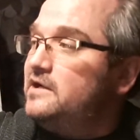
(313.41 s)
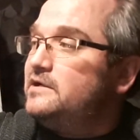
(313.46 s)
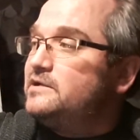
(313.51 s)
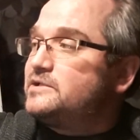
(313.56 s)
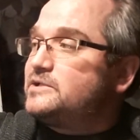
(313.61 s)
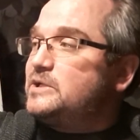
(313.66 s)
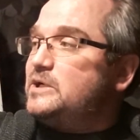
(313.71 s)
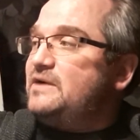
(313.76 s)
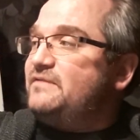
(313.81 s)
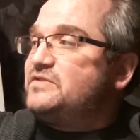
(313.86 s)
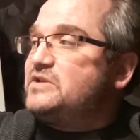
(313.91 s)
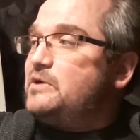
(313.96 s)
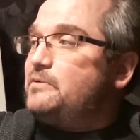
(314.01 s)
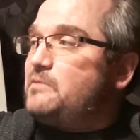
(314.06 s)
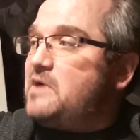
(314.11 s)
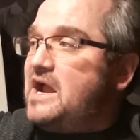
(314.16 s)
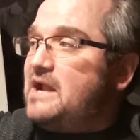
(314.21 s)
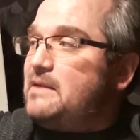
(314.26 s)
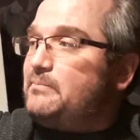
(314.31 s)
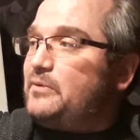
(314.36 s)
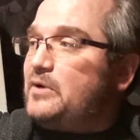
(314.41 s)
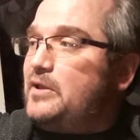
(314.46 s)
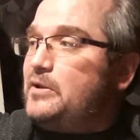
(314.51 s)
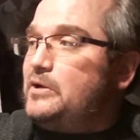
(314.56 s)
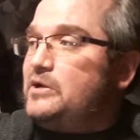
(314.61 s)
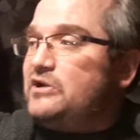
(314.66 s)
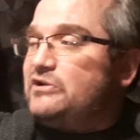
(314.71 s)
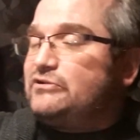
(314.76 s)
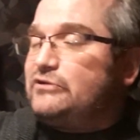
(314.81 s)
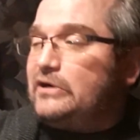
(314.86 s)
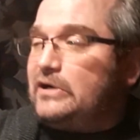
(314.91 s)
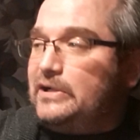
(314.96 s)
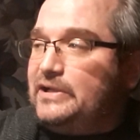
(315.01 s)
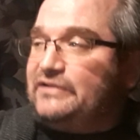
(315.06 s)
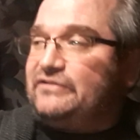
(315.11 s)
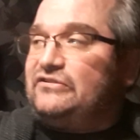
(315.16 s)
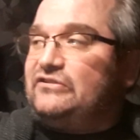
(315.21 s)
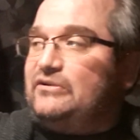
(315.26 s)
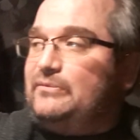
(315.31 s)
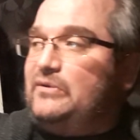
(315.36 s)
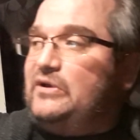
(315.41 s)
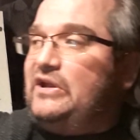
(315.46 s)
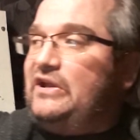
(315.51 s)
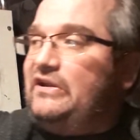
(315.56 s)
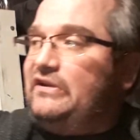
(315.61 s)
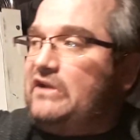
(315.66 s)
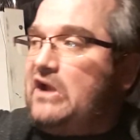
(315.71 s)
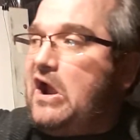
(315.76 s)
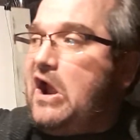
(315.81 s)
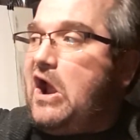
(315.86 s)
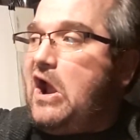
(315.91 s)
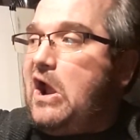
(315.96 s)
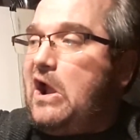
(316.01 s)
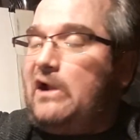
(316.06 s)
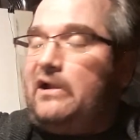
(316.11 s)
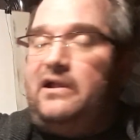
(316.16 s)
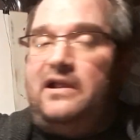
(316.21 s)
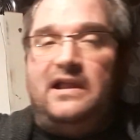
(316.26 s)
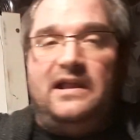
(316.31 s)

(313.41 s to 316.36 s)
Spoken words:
Serves you right, brother. You should have listened to me, yeah."